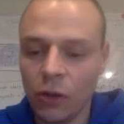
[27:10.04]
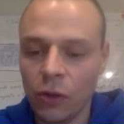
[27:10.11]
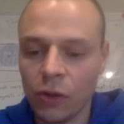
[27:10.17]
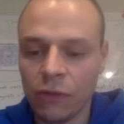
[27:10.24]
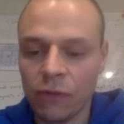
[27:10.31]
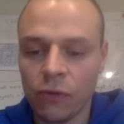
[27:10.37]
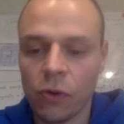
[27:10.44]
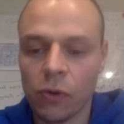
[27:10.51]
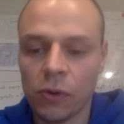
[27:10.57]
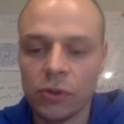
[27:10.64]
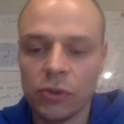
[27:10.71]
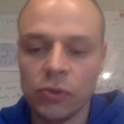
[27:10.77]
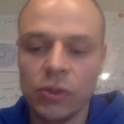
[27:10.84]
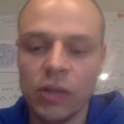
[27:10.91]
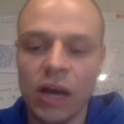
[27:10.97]
looking
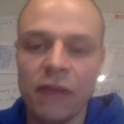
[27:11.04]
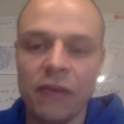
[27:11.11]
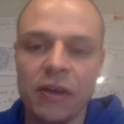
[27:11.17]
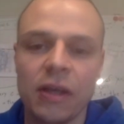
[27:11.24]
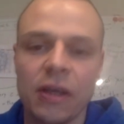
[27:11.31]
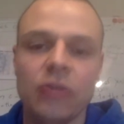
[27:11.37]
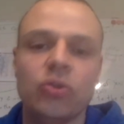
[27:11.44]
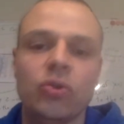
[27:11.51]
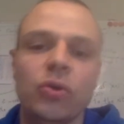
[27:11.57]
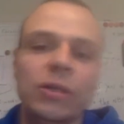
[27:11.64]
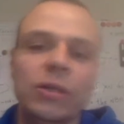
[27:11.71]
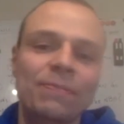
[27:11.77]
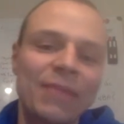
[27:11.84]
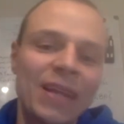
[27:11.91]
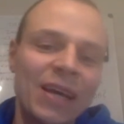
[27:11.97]
forward to diving into
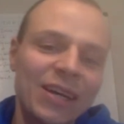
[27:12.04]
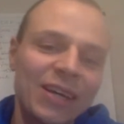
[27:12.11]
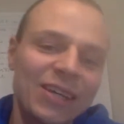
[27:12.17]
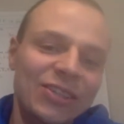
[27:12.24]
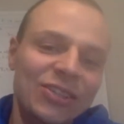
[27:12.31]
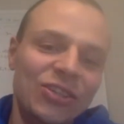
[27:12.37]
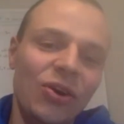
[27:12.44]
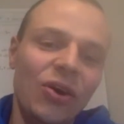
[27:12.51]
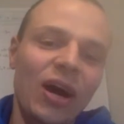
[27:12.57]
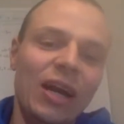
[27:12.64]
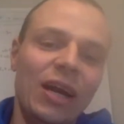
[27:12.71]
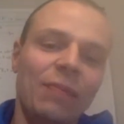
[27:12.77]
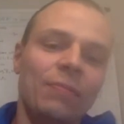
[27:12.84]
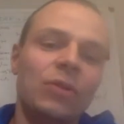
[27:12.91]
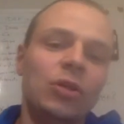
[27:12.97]
it. So
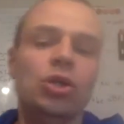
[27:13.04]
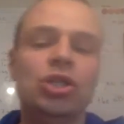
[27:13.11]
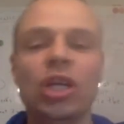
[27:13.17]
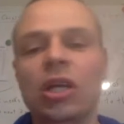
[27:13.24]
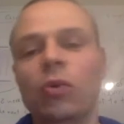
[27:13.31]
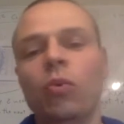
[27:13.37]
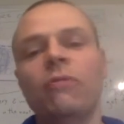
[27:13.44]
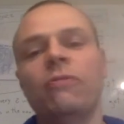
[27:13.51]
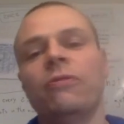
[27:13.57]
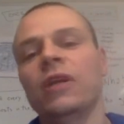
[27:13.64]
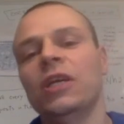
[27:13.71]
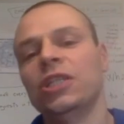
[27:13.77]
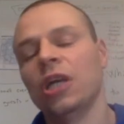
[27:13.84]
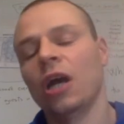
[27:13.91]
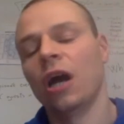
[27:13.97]
Adam, usually we
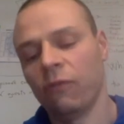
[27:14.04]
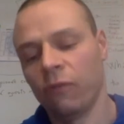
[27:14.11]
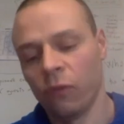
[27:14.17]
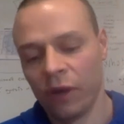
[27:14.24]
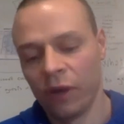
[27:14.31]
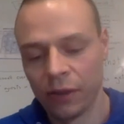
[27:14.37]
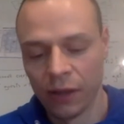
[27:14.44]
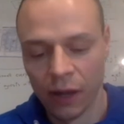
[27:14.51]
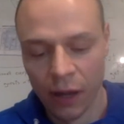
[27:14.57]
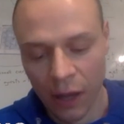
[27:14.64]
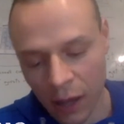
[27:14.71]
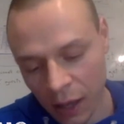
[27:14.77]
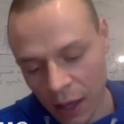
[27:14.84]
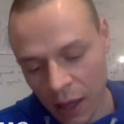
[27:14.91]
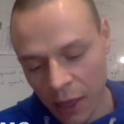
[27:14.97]
finish off with
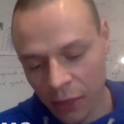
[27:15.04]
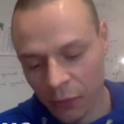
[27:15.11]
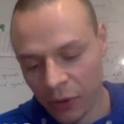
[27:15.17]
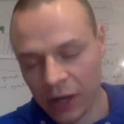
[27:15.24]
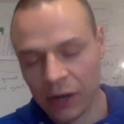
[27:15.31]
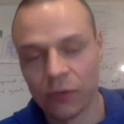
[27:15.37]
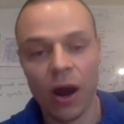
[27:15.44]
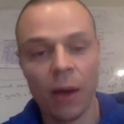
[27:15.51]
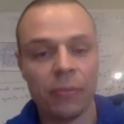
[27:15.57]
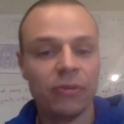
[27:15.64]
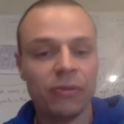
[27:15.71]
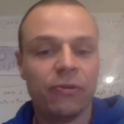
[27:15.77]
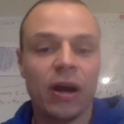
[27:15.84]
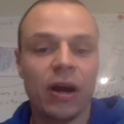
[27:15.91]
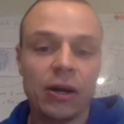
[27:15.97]
3
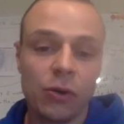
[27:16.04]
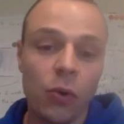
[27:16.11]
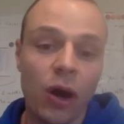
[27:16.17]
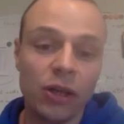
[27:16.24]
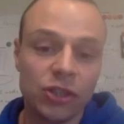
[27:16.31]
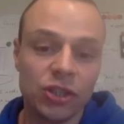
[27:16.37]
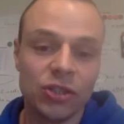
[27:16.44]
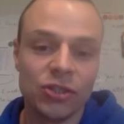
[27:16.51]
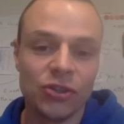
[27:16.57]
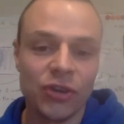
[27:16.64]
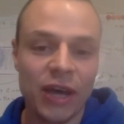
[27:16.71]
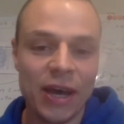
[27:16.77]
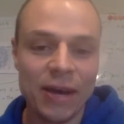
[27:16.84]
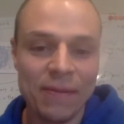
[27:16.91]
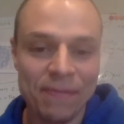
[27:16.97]
rapid fire questions,
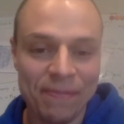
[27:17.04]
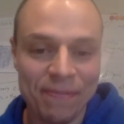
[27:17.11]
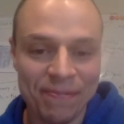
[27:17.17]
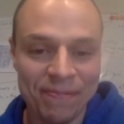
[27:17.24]
okay?